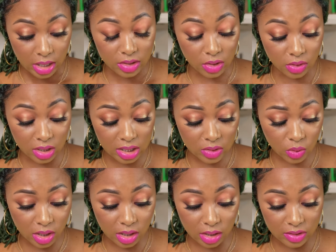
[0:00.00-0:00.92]
So this
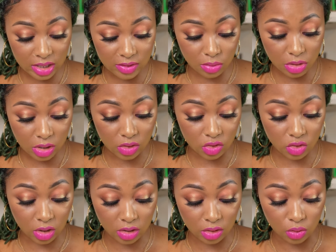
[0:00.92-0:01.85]
one seems to be
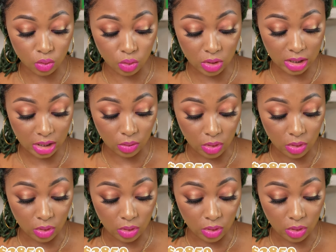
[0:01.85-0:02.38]
constructed really